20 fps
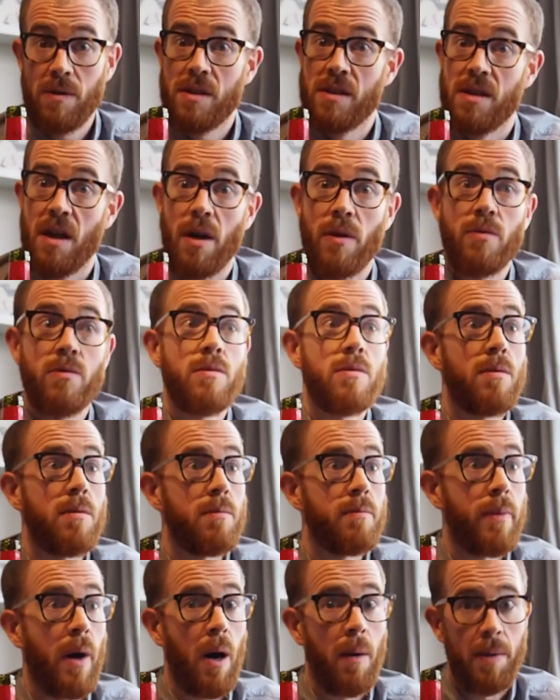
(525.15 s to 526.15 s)
So
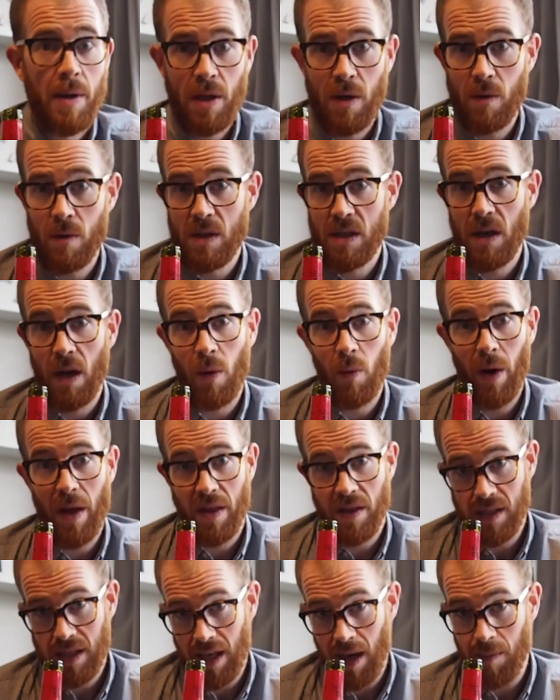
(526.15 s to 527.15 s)
barbecue style
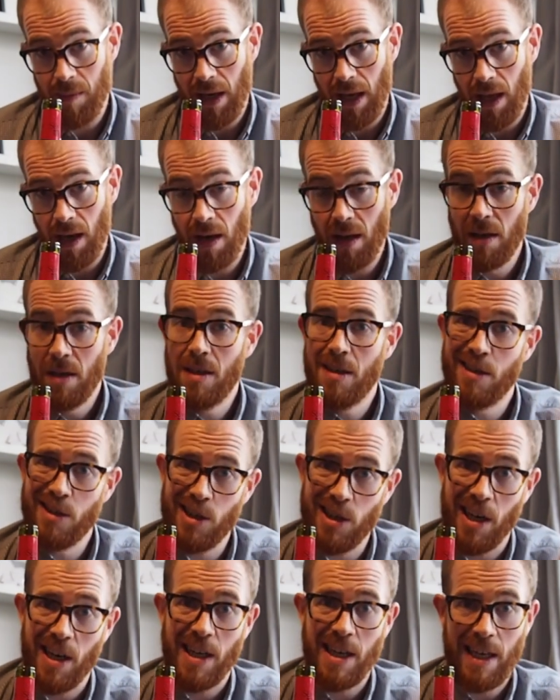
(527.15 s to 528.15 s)
weather's coming in.
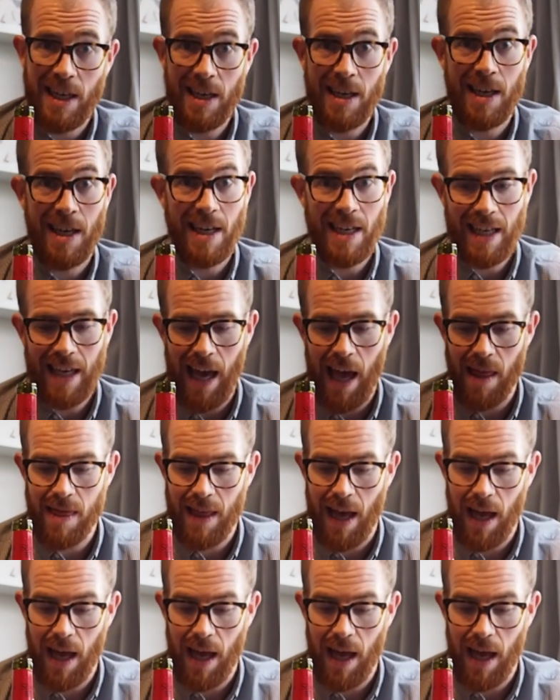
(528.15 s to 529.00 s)
You're going to get